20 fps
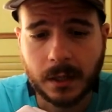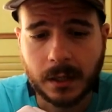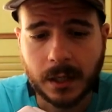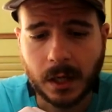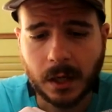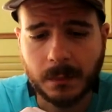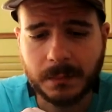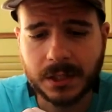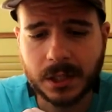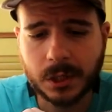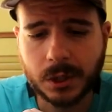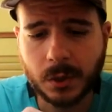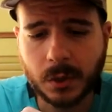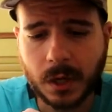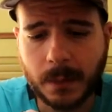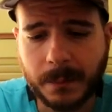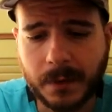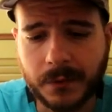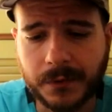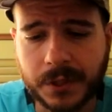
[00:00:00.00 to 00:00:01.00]
Now let me just
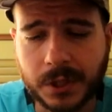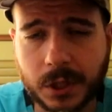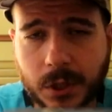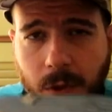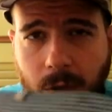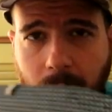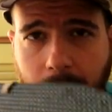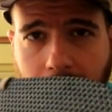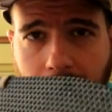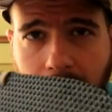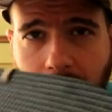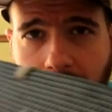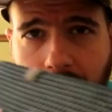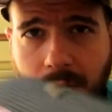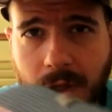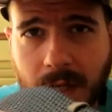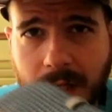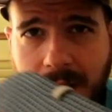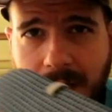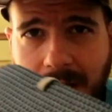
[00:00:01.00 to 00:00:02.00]
talk about this sole a bit.
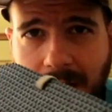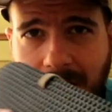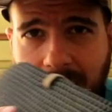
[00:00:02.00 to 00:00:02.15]
As you can see,